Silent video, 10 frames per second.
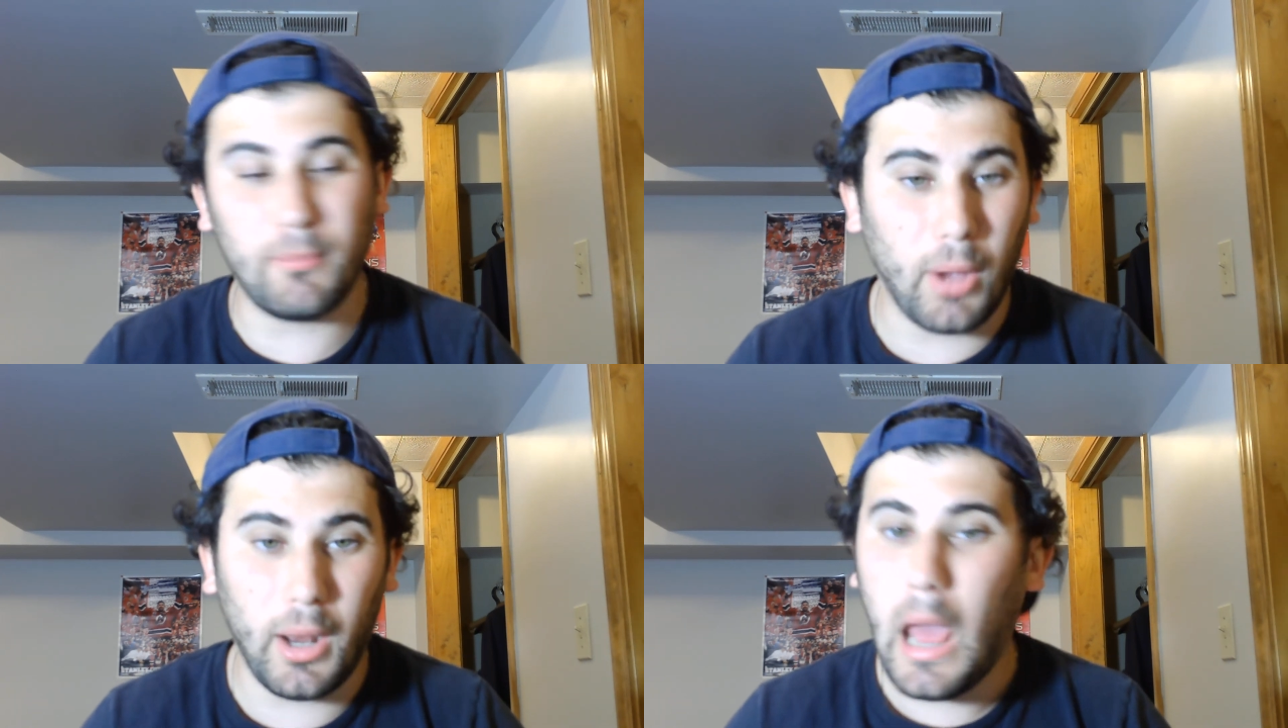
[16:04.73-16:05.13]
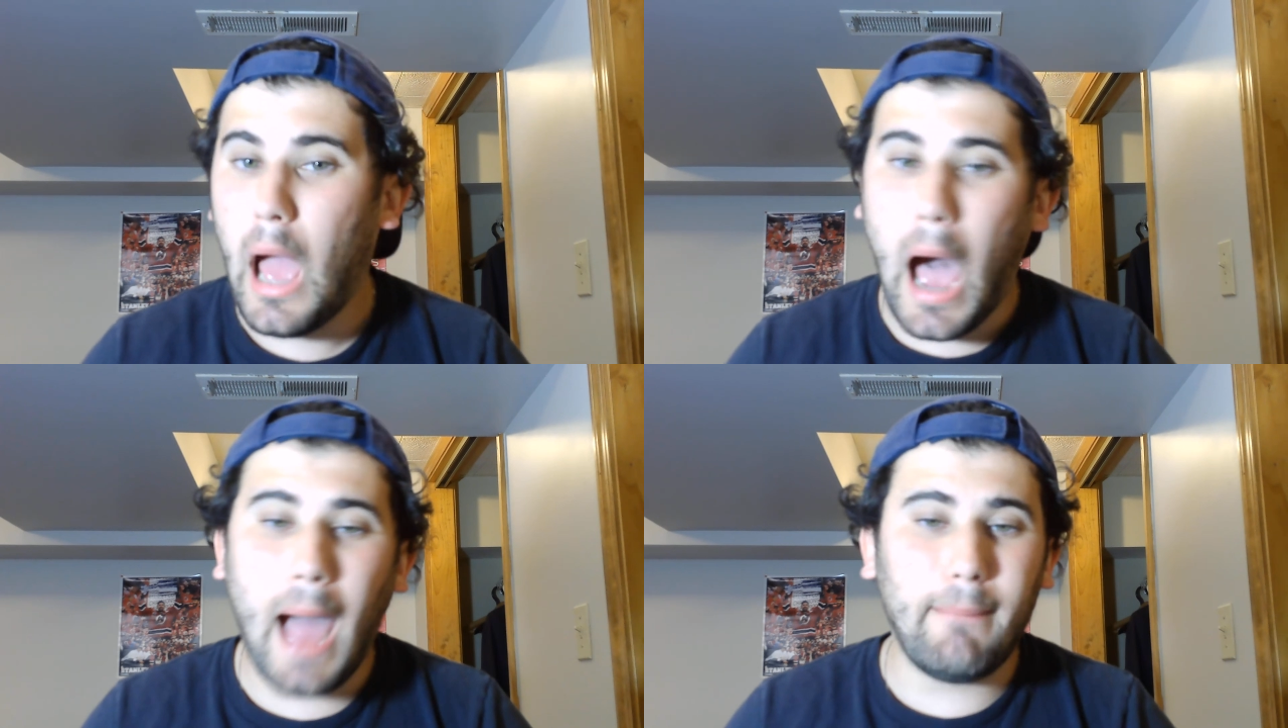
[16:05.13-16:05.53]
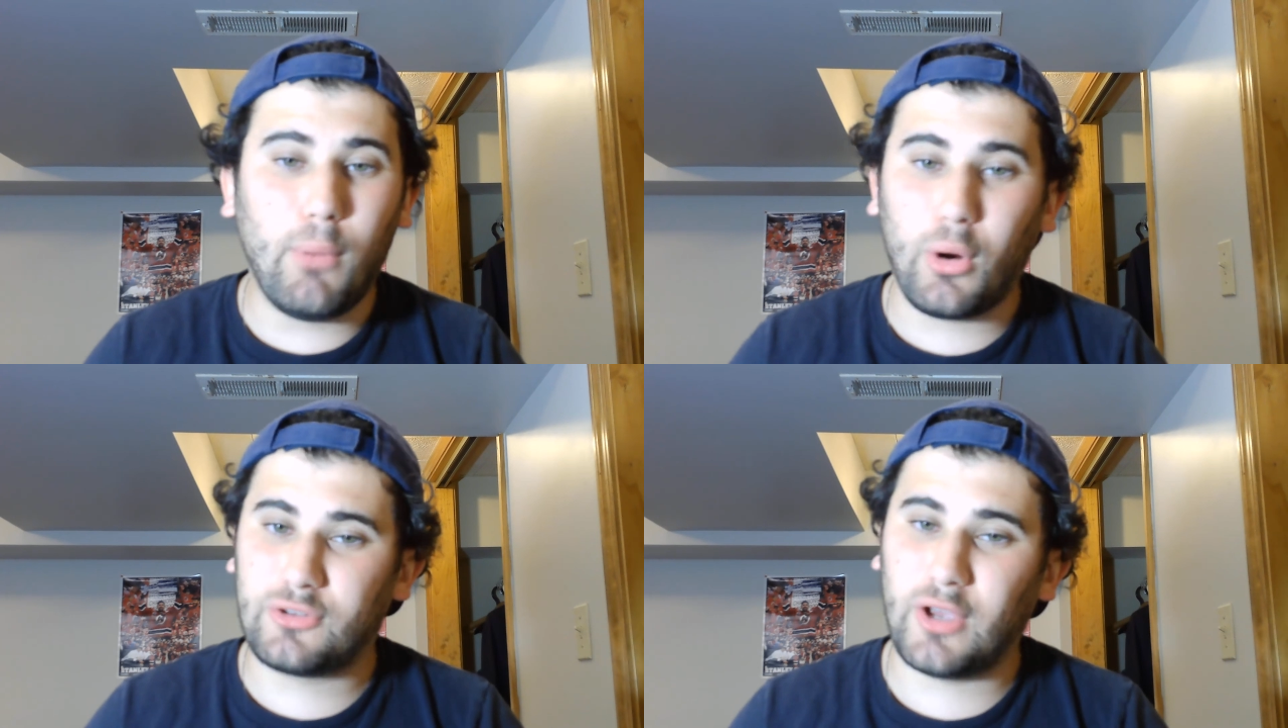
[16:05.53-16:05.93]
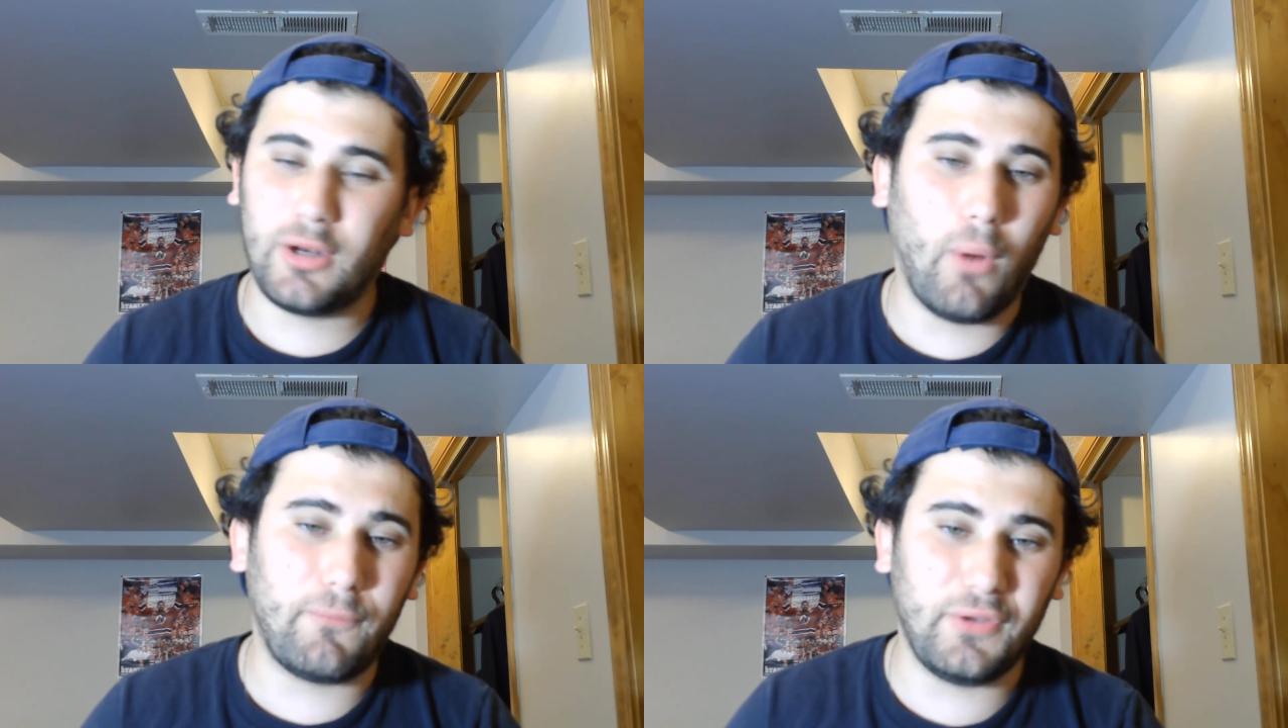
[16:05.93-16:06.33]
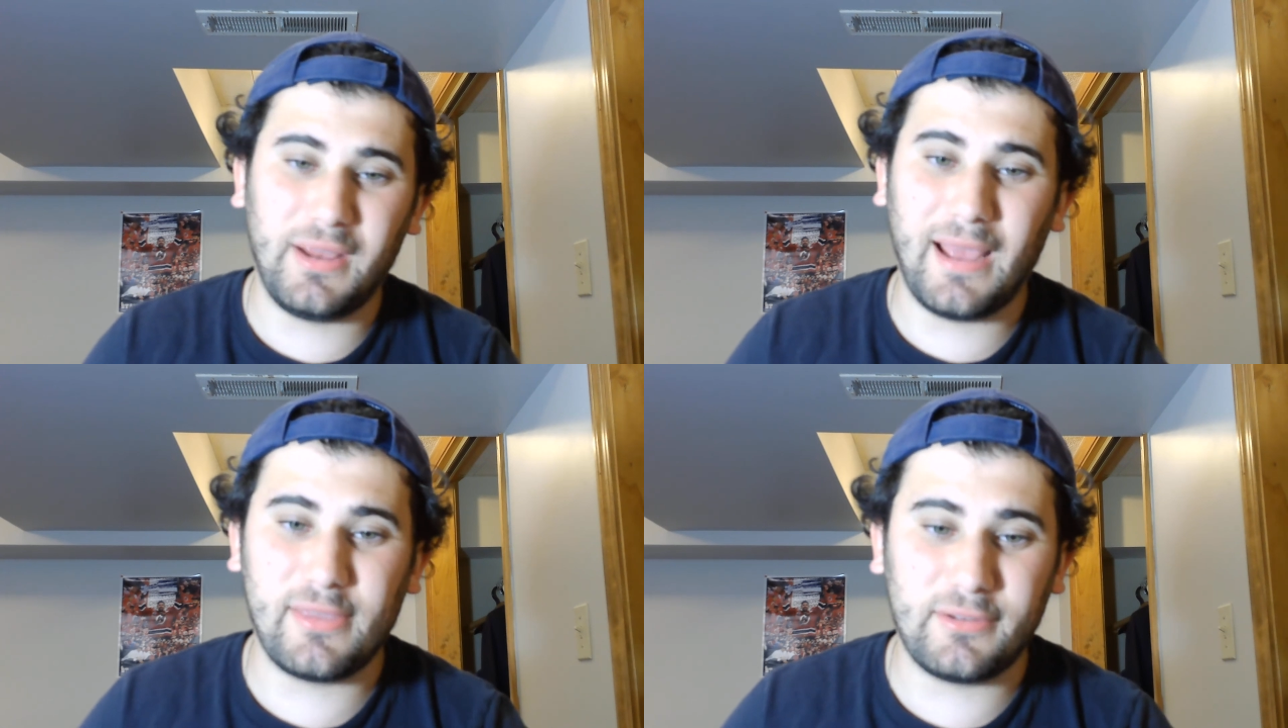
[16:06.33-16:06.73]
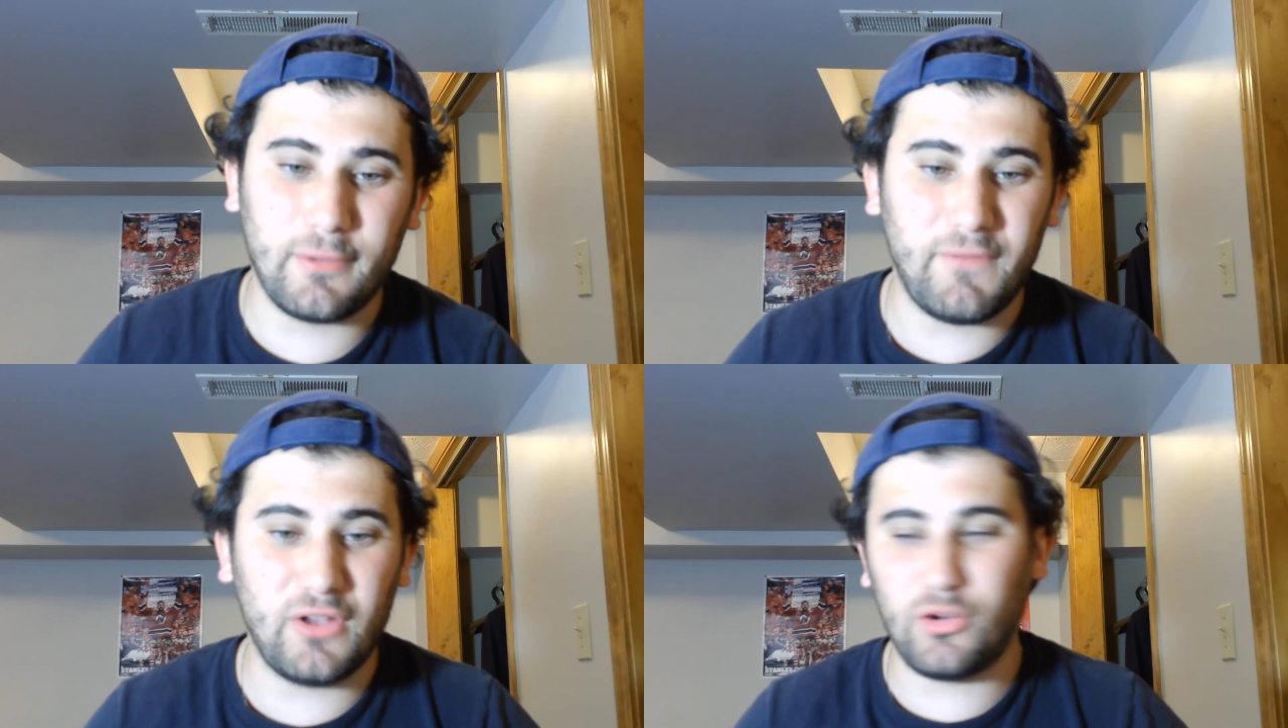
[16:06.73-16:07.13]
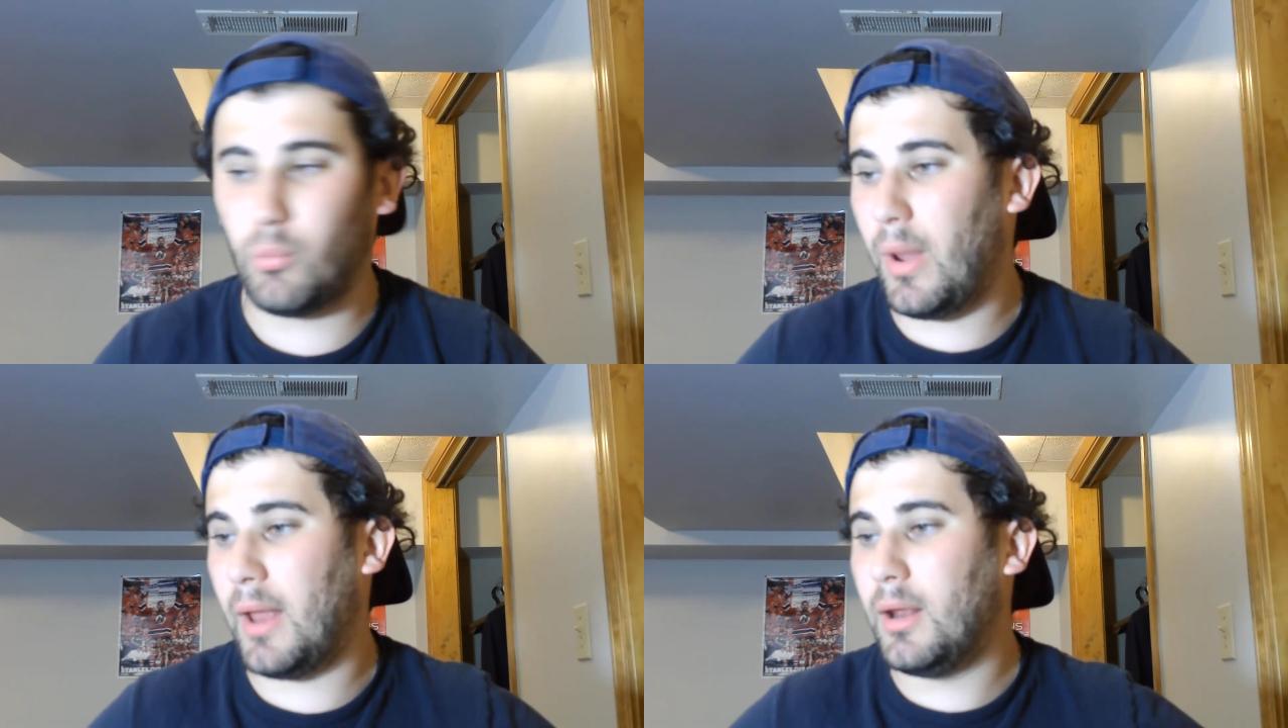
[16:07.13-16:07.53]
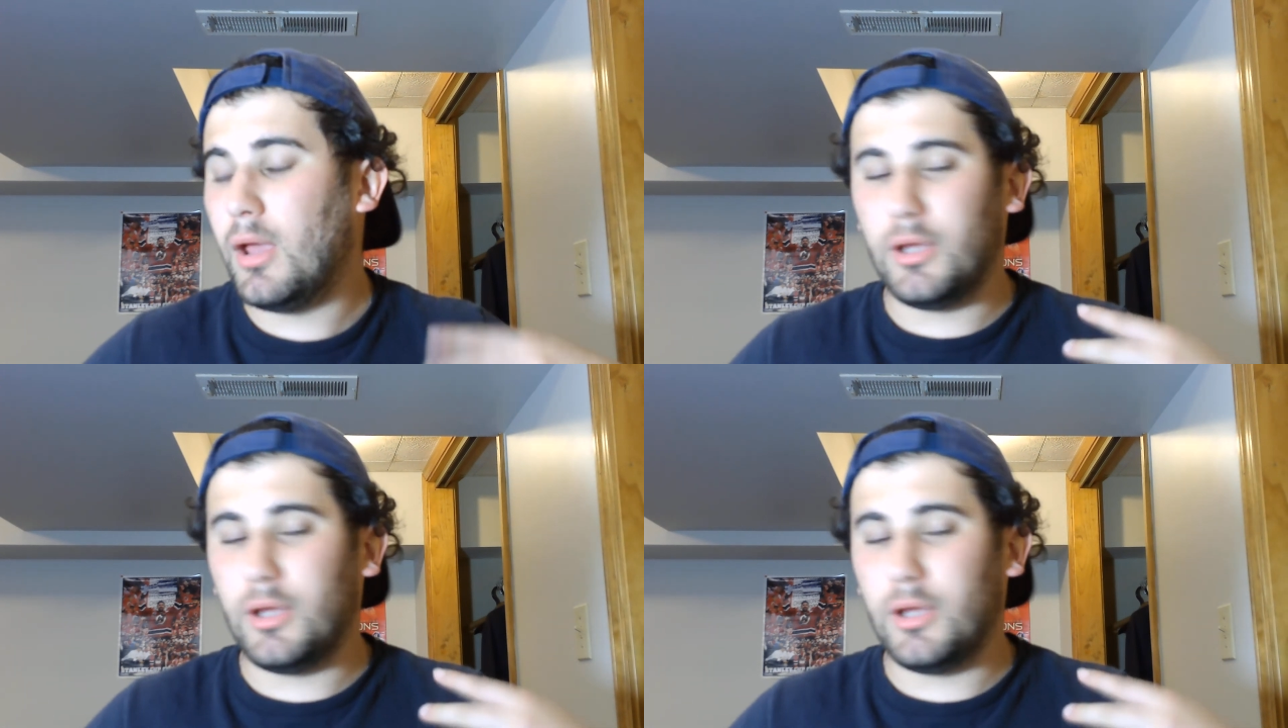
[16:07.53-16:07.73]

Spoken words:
but I'm more excited hopefully to get this division win.